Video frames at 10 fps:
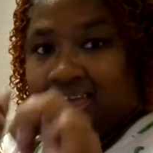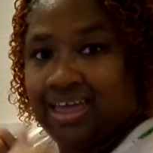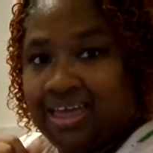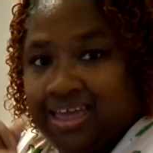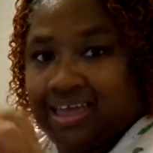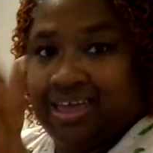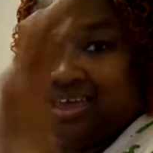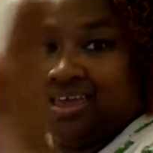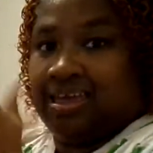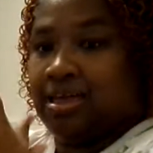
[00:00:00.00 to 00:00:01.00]

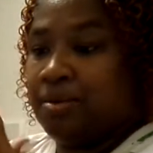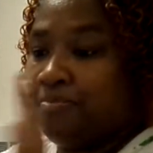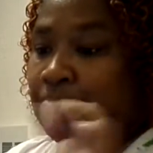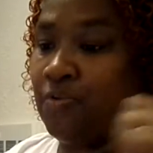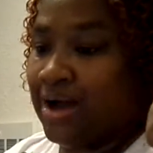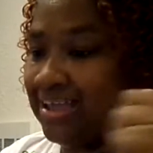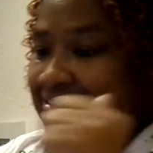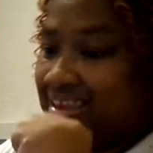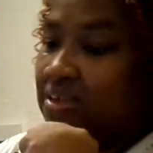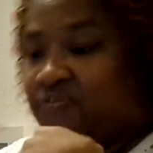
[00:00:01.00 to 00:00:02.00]
hey, my
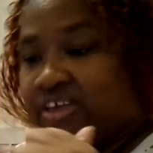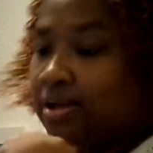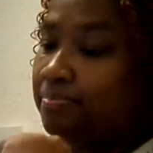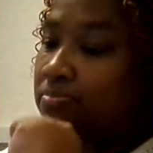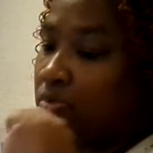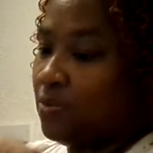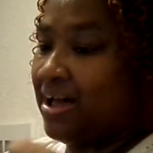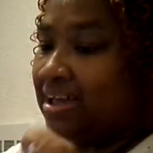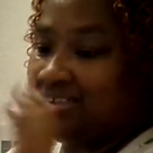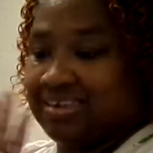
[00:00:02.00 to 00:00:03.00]
YT fam,
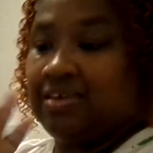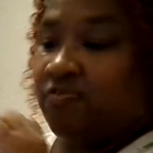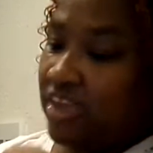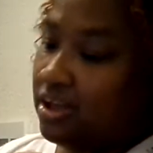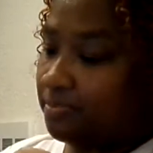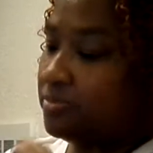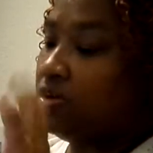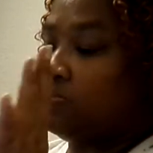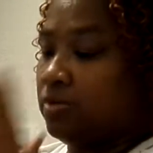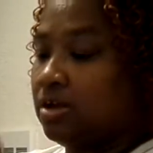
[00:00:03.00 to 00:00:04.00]
my YT fam,
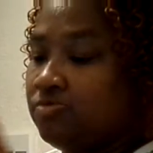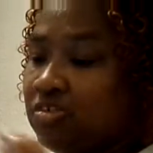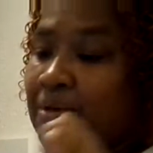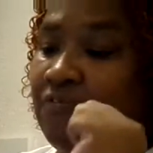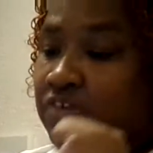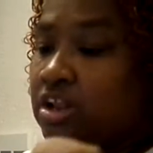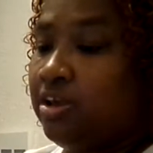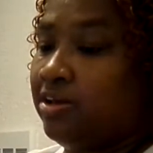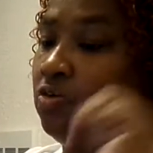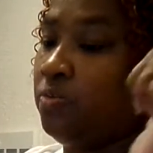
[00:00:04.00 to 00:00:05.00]
Welcome to my
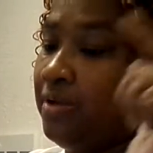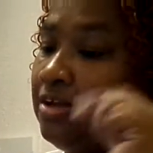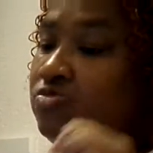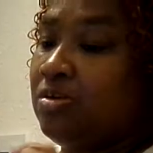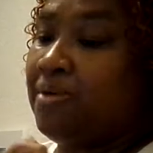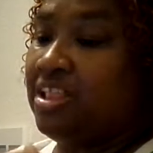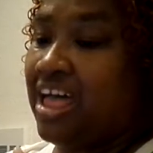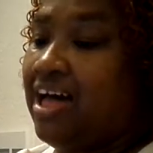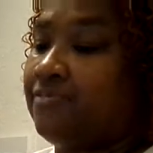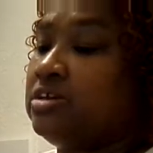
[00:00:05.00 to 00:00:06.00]
video. Welcome to my
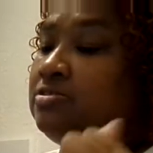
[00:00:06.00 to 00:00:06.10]
live.